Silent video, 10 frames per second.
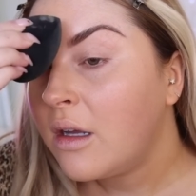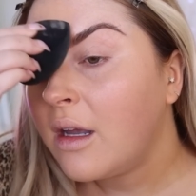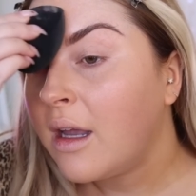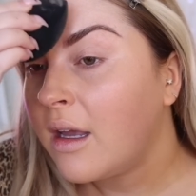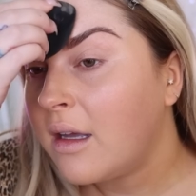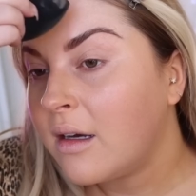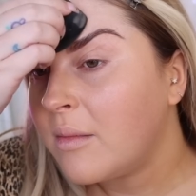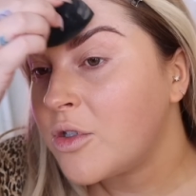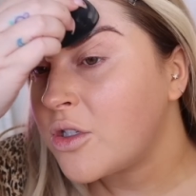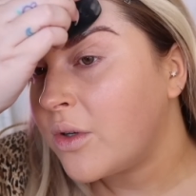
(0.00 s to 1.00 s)
And
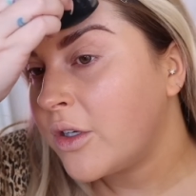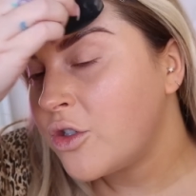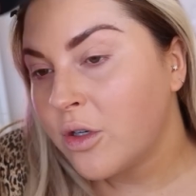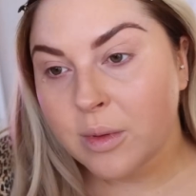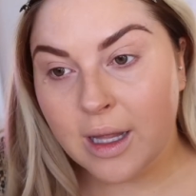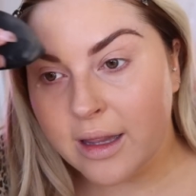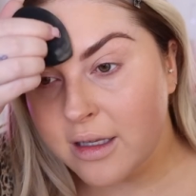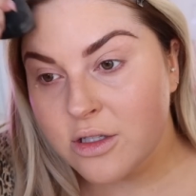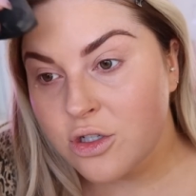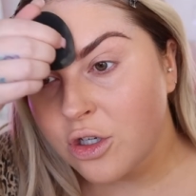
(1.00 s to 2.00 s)
I'm just going to apply
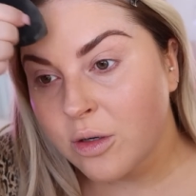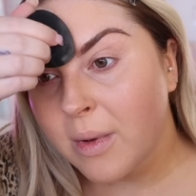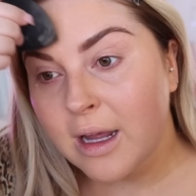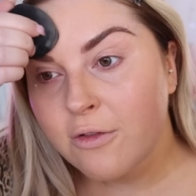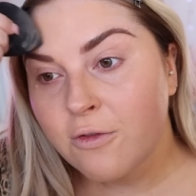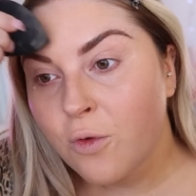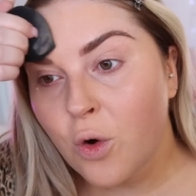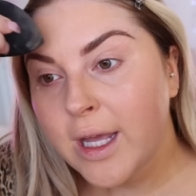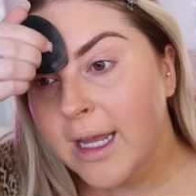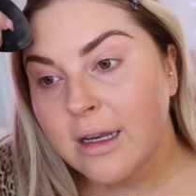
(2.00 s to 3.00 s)
this to my
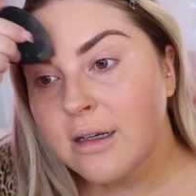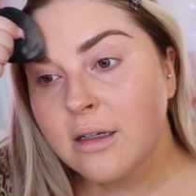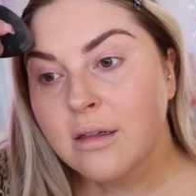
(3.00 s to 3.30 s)
forehead.